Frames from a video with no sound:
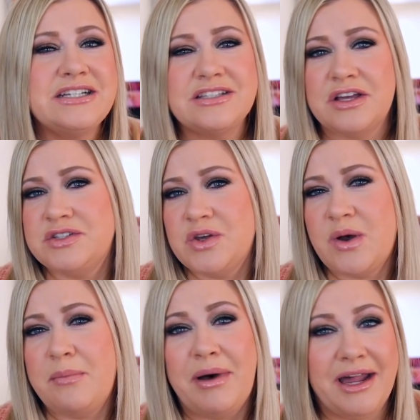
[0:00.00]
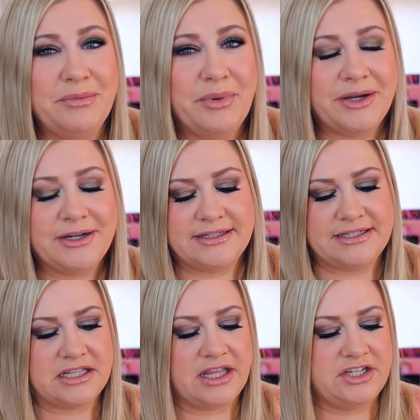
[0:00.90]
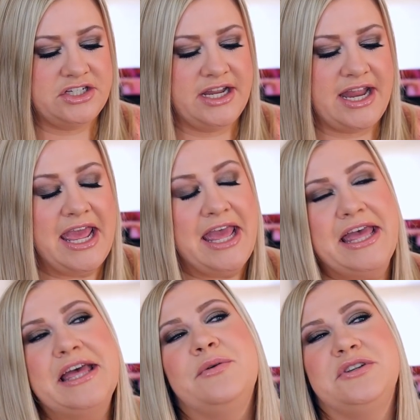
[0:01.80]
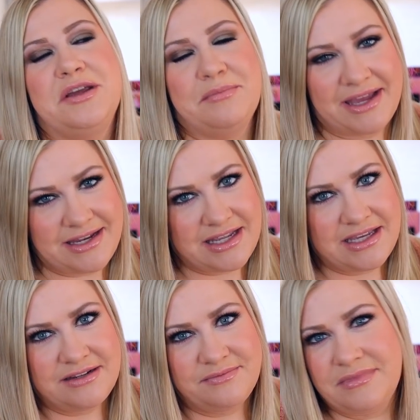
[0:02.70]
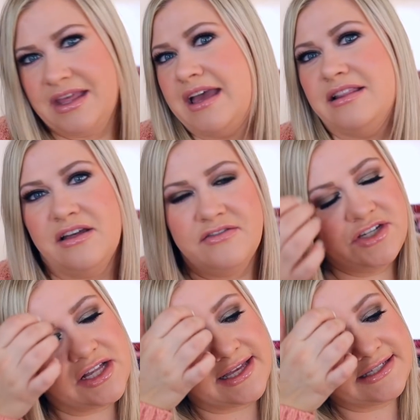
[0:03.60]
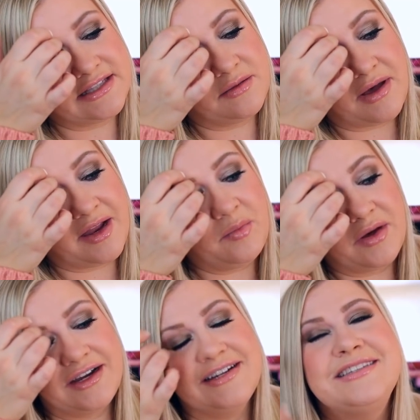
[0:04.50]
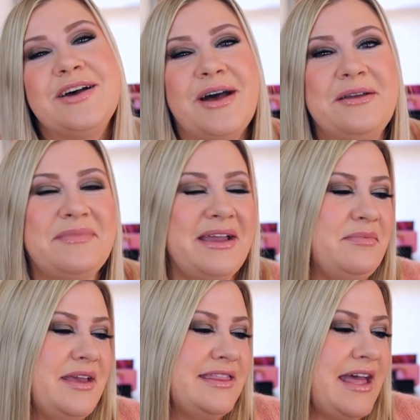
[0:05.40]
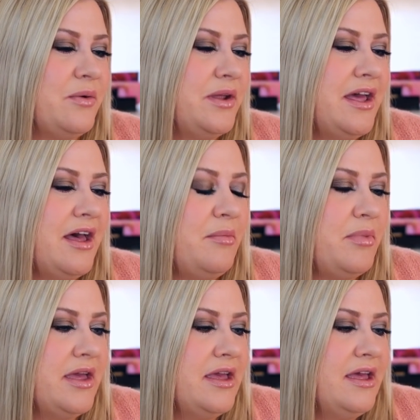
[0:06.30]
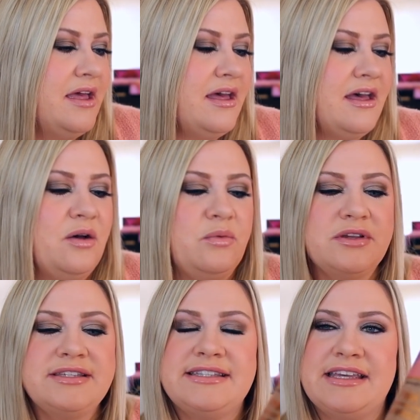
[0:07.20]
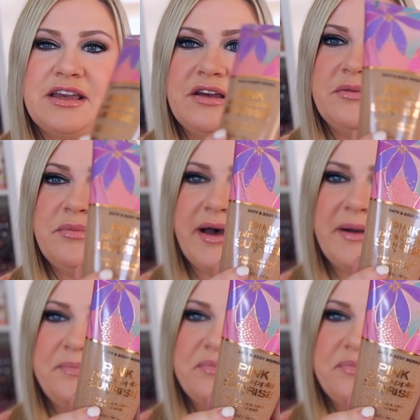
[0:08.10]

there's also also a body butter in this collection, which I might need. I loved collecting the body butter, so I might pick that one up. Uh, we'll see, but